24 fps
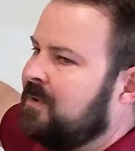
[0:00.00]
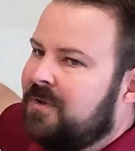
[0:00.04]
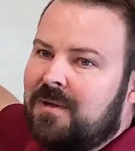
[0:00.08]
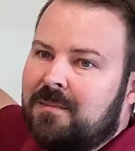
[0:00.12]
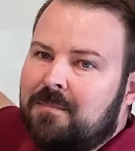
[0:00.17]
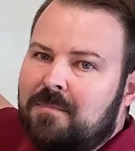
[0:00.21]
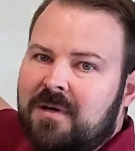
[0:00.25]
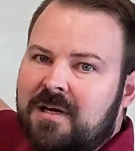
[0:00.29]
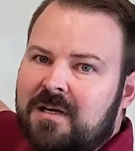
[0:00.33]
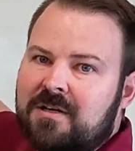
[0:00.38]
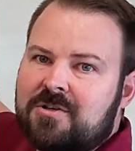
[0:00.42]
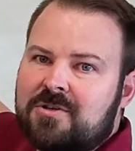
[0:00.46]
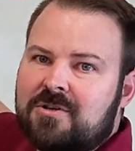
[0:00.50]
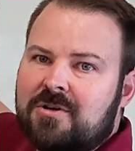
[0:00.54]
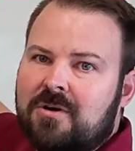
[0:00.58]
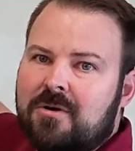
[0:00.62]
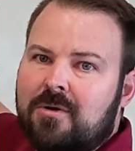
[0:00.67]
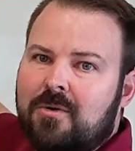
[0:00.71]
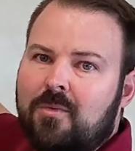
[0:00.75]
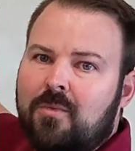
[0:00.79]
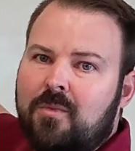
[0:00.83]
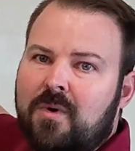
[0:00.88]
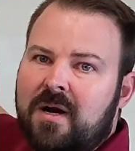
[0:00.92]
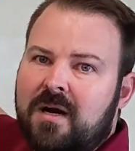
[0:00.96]
with a
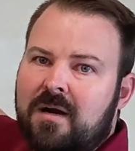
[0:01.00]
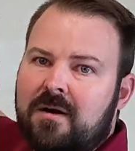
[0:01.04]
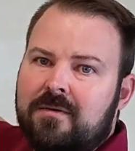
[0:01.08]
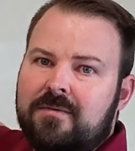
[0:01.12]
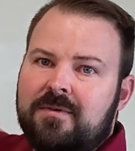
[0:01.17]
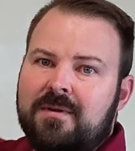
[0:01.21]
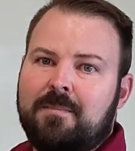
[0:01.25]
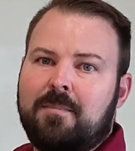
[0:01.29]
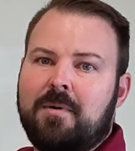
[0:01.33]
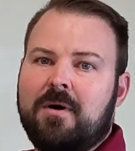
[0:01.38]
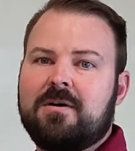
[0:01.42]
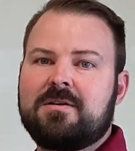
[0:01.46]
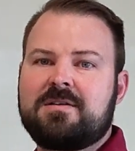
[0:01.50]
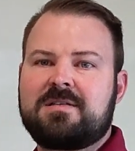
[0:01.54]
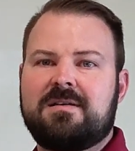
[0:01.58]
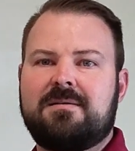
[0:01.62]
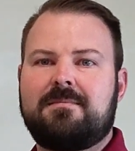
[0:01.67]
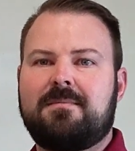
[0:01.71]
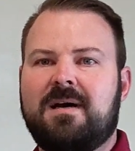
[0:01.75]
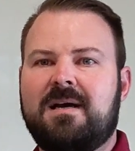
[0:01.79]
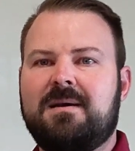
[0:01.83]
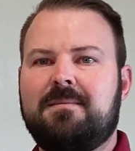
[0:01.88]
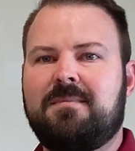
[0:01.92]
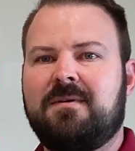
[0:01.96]
picture where the person
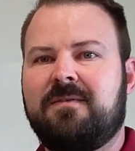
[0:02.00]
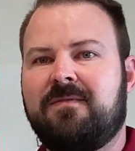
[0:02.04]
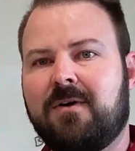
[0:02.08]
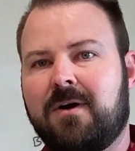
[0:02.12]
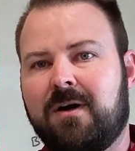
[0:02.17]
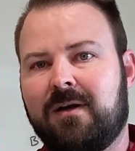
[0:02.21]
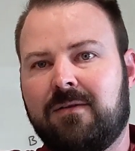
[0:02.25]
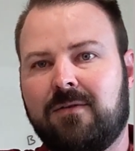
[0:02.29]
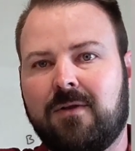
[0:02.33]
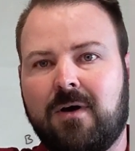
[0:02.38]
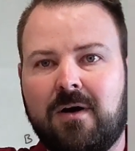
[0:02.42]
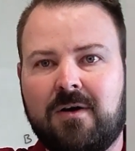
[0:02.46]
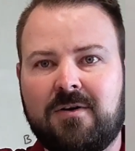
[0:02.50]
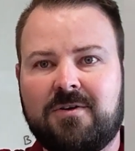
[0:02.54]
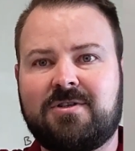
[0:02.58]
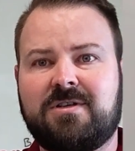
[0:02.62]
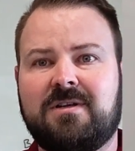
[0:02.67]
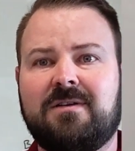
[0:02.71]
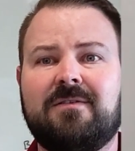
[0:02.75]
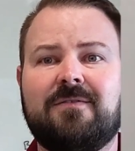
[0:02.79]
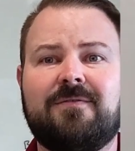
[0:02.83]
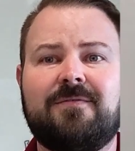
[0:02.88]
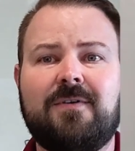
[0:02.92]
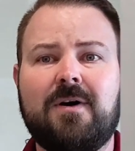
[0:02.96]
might be very large
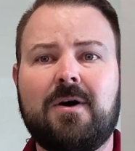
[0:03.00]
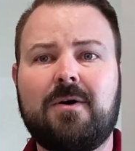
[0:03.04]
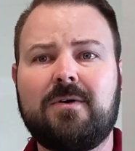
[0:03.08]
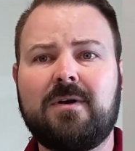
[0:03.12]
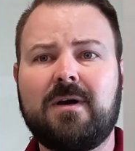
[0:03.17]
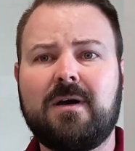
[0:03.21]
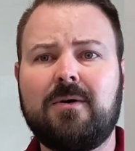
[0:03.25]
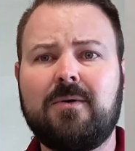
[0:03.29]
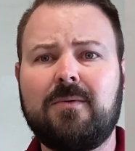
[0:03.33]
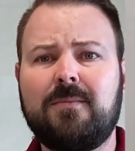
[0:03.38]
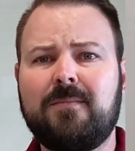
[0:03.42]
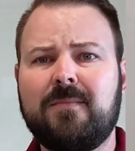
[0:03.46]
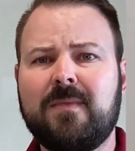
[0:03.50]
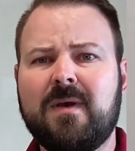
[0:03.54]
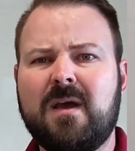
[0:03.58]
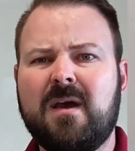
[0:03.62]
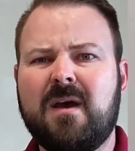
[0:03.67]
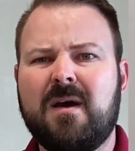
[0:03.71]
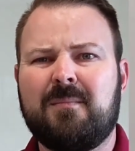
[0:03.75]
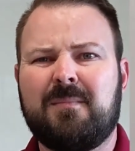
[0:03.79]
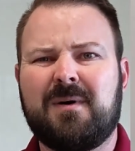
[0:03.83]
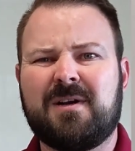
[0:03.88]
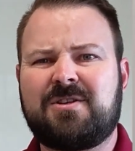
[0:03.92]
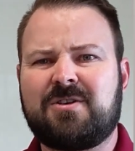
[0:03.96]
in the photo,
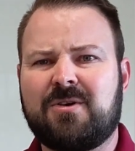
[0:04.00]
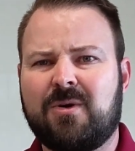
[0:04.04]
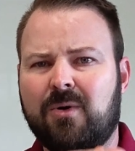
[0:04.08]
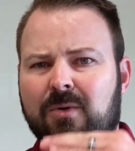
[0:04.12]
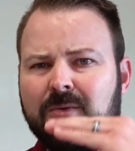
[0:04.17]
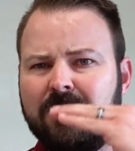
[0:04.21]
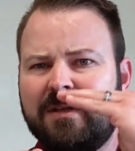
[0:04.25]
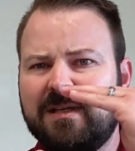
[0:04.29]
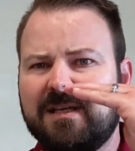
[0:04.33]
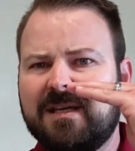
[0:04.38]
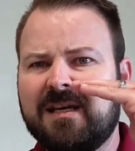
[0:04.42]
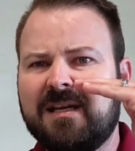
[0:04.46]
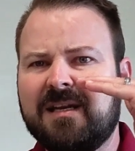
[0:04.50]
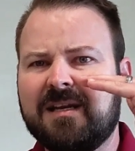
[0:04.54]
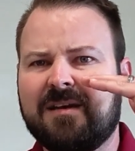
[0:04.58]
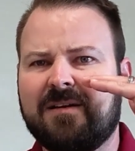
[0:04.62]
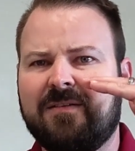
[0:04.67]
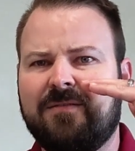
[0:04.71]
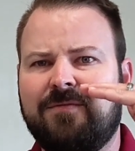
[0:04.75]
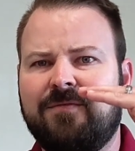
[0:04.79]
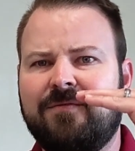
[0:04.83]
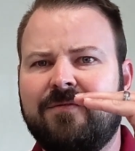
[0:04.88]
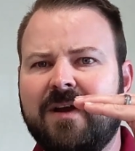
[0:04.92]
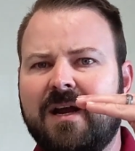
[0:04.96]
but you're only getting a
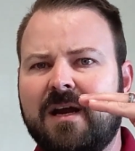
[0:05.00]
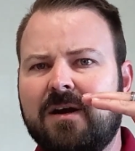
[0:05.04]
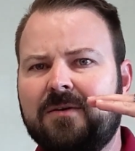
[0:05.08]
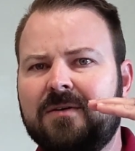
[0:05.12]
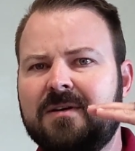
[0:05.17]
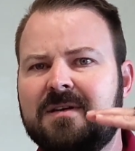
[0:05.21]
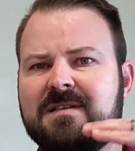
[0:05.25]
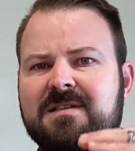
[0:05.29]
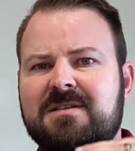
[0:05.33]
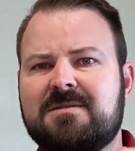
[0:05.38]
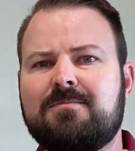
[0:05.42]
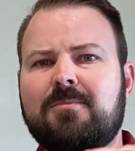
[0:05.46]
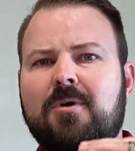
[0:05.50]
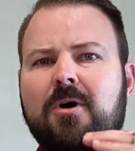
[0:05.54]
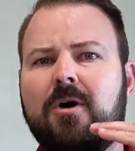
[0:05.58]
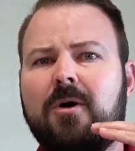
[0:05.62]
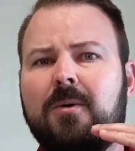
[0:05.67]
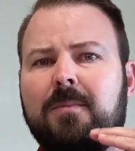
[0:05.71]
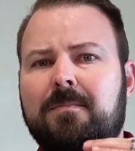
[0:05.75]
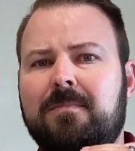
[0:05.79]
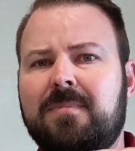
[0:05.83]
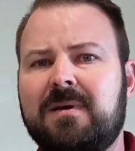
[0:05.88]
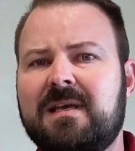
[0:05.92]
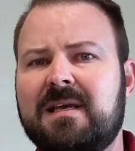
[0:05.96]
very
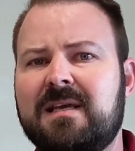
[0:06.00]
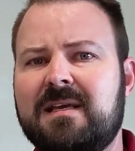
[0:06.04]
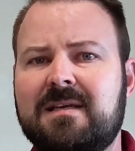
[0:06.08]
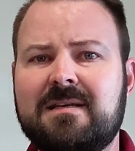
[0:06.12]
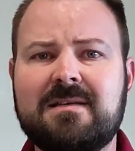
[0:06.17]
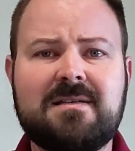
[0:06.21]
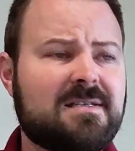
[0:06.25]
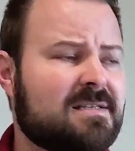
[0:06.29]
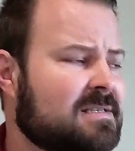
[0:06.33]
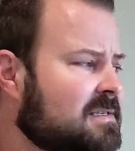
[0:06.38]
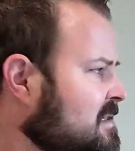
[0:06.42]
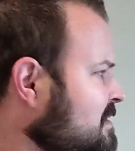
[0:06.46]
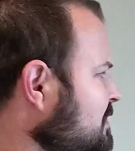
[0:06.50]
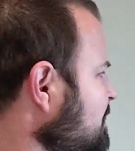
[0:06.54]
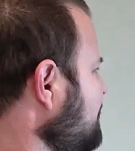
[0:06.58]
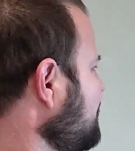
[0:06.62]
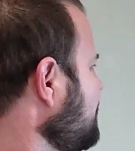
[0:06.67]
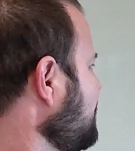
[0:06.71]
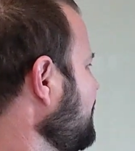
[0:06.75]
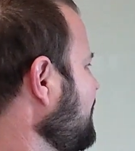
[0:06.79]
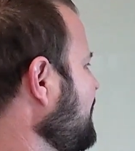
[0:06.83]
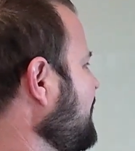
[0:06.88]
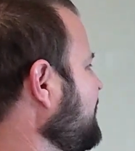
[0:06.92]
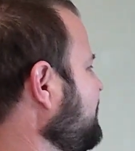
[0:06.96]
small piece
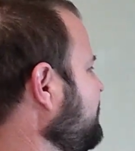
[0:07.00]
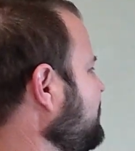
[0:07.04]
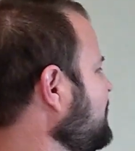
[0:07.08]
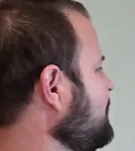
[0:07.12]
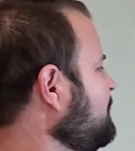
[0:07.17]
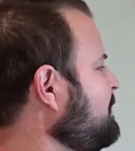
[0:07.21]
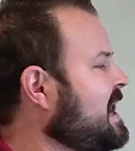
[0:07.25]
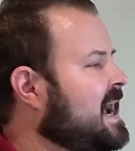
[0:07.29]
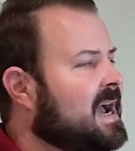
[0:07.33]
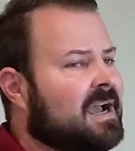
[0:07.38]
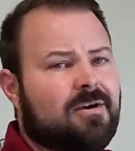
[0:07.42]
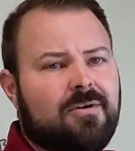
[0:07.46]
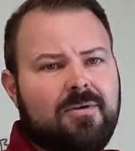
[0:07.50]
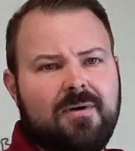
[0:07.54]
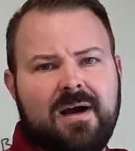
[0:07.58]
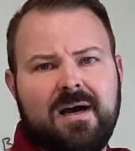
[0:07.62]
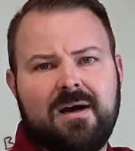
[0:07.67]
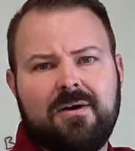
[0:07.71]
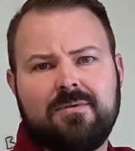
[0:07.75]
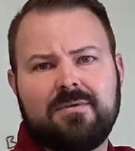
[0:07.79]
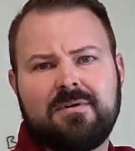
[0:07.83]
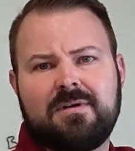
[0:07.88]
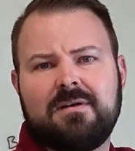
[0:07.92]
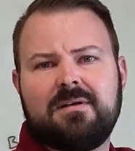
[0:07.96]
of your
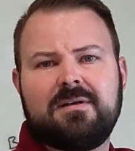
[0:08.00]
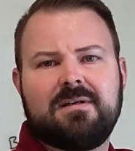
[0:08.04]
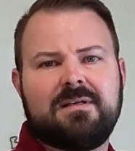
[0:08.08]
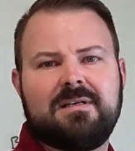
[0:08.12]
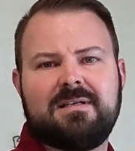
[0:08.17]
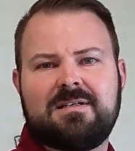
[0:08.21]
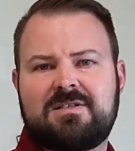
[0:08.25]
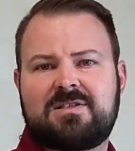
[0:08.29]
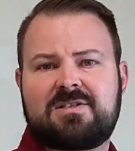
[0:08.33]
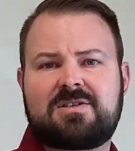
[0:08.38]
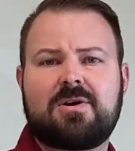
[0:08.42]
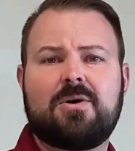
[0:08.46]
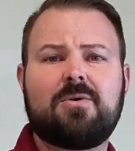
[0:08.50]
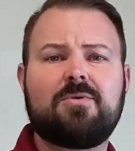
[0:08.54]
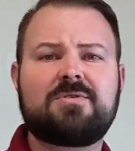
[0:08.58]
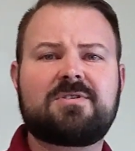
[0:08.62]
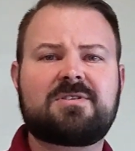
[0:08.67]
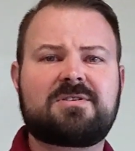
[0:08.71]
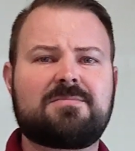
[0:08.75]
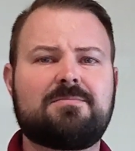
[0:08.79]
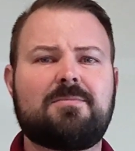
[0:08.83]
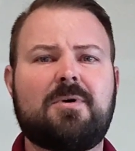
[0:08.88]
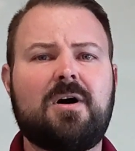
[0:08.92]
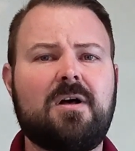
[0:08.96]
background. So
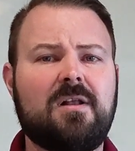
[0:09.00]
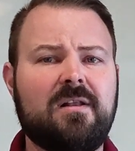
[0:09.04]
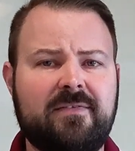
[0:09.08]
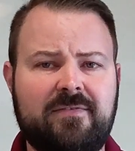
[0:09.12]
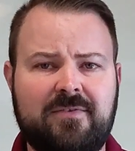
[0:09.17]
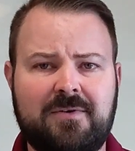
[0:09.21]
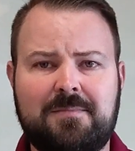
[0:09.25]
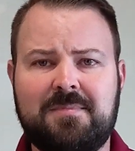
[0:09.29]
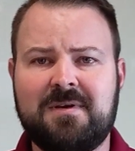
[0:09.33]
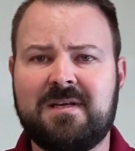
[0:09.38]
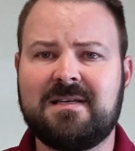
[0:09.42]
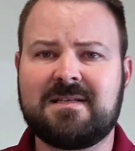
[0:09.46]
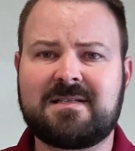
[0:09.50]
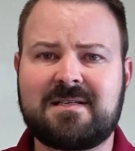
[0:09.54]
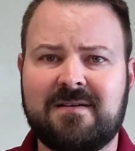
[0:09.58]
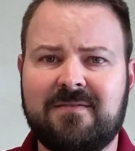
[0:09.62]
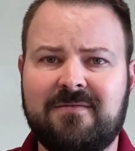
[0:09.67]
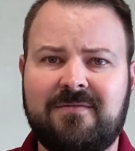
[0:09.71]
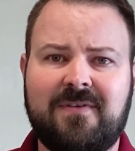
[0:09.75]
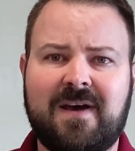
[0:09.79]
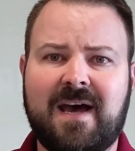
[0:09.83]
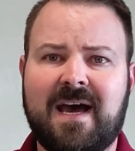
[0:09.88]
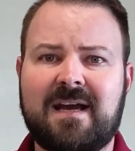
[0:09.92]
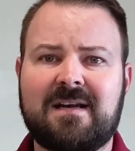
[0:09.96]
small of a piece, in
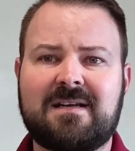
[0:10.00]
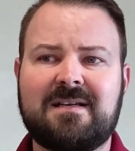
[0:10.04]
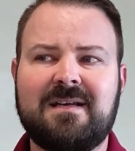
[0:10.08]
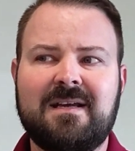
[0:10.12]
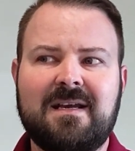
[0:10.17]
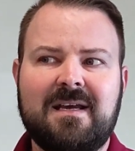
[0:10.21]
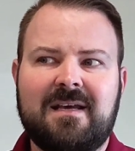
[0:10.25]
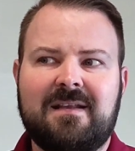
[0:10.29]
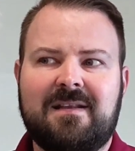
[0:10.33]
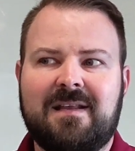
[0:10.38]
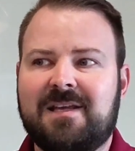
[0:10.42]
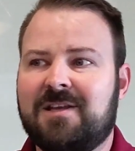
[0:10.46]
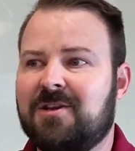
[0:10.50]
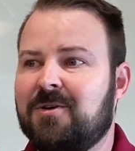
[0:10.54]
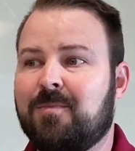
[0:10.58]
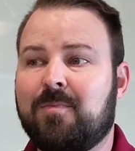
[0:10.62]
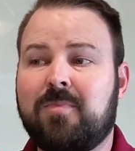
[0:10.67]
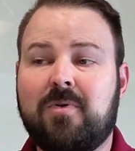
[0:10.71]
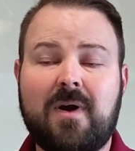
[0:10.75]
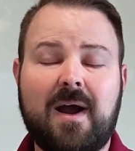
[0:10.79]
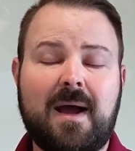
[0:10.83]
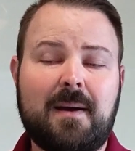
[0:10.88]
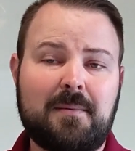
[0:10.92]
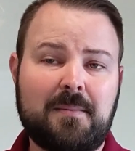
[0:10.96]
fact, that you
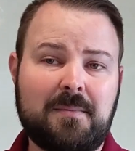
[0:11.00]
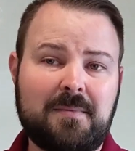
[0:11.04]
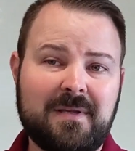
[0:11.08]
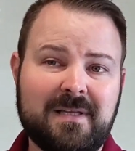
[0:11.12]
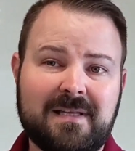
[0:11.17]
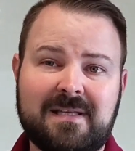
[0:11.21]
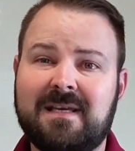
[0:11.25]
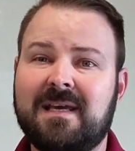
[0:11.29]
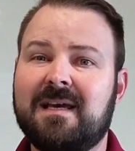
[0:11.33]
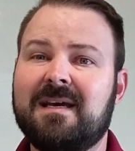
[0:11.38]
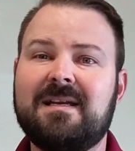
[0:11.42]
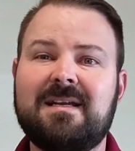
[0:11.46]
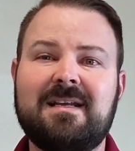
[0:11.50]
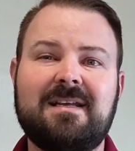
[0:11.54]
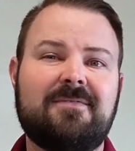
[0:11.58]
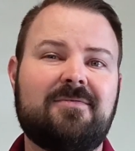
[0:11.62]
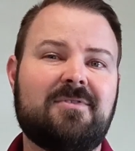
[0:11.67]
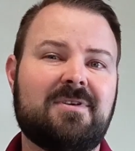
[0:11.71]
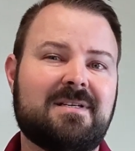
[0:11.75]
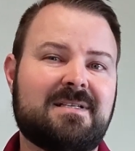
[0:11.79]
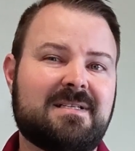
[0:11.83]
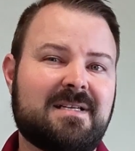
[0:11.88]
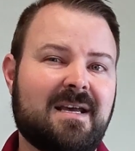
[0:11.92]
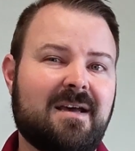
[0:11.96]
probably can't
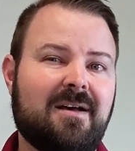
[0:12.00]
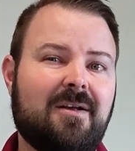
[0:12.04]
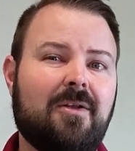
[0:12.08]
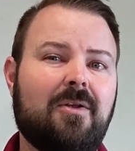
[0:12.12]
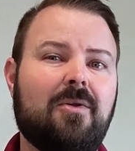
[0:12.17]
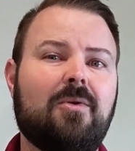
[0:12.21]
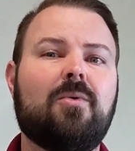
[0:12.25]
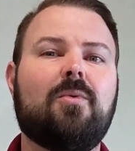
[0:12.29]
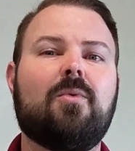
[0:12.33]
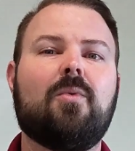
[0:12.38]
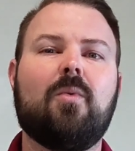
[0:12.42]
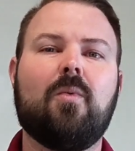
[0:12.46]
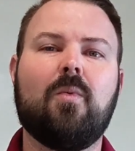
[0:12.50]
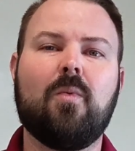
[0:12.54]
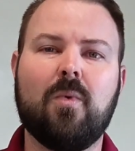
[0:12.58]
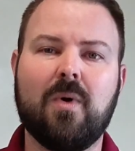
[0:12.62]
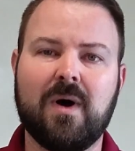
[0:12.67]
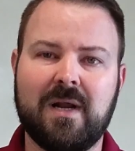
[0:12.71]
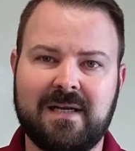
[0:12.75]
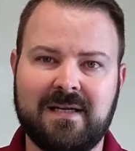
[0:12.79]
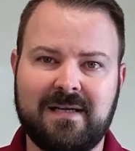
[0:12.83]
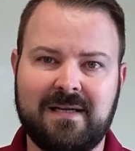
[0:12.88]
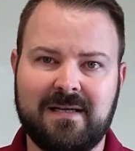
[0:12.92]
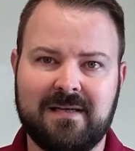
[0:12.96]
even tell
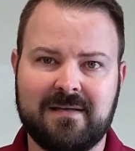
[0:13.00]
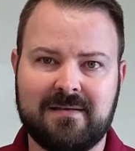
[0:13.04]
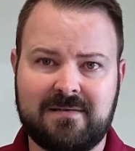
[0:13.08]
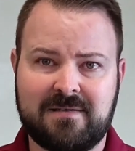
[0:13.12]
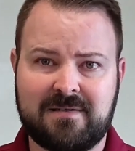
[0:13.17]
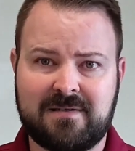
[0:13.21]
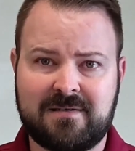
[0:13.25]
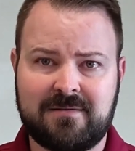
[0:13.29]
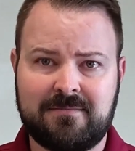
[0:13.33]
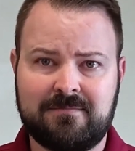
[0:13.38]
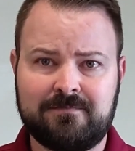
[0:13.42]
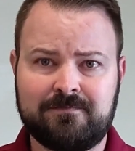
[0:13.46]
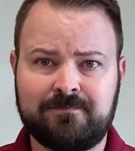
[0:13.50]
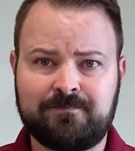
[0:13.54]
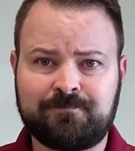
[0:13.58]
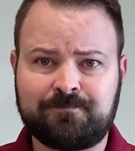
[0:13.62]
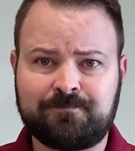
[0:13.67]
what it is.